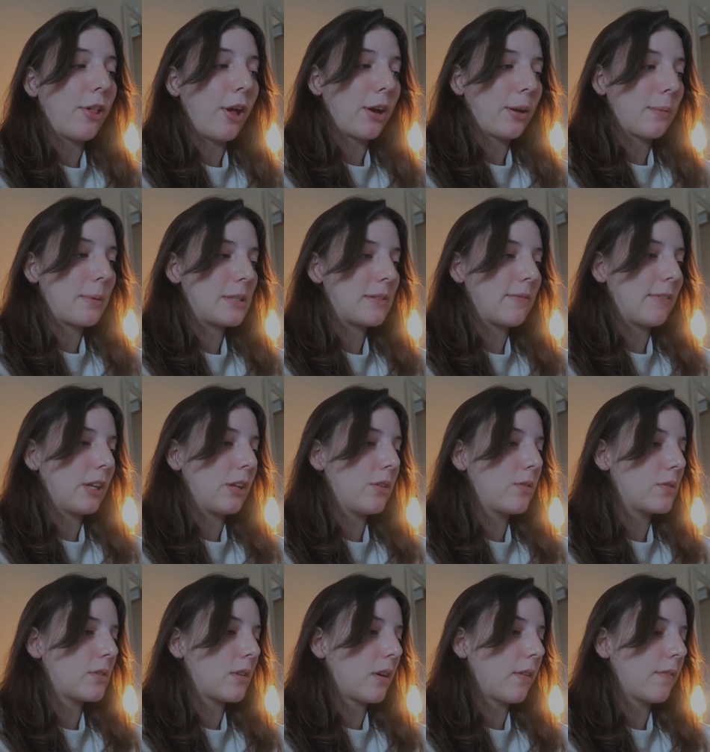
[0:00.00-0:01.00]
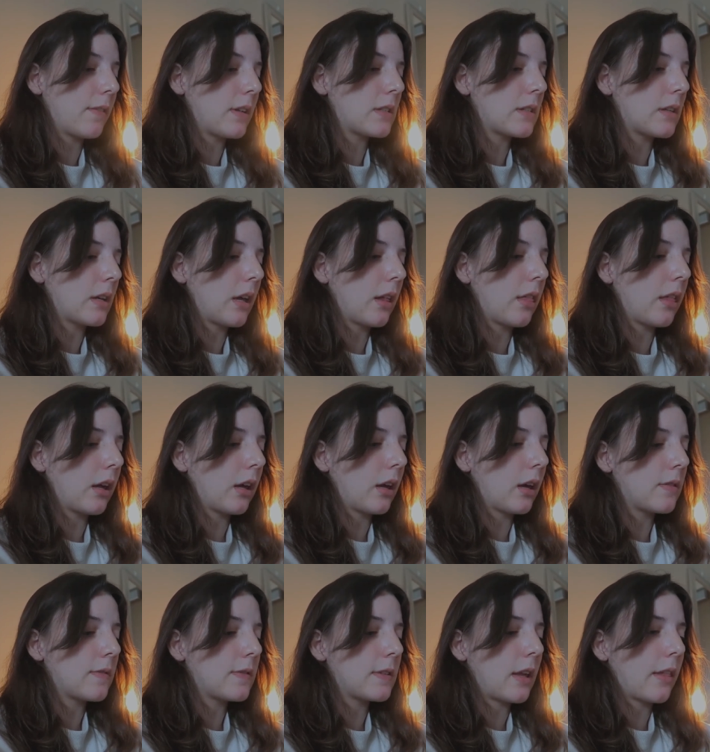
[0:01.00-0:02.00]
Vlogmas videos, obviously. I think
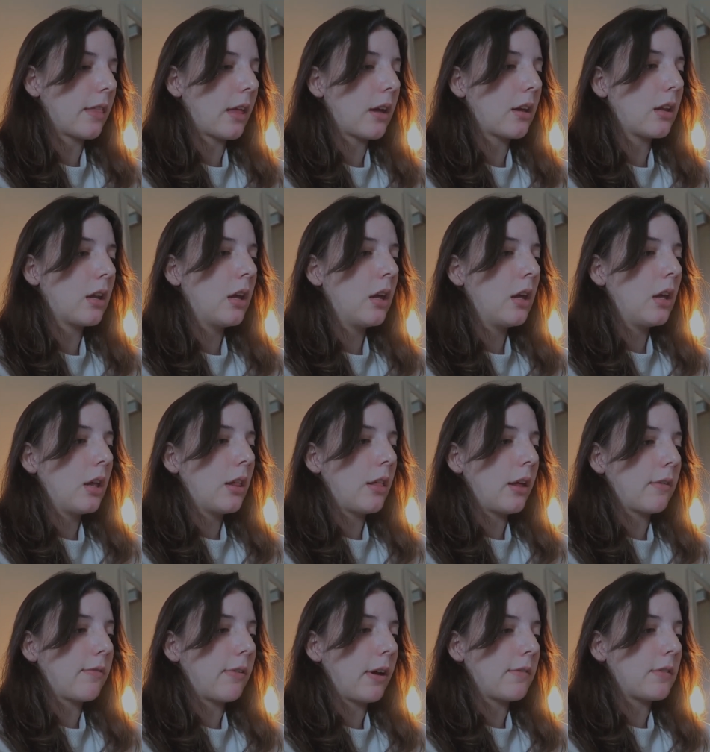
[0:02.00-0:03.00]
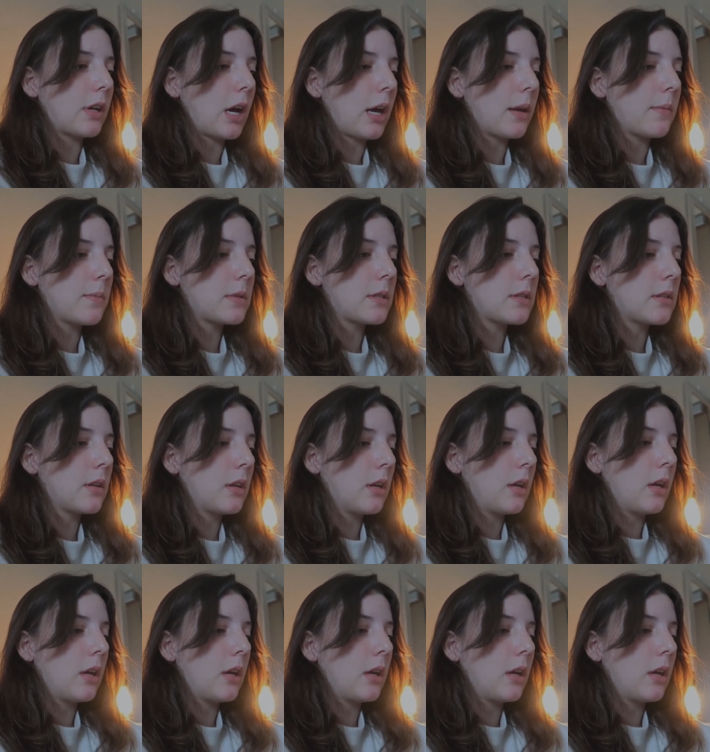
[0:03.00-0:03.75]
I've said that like five times.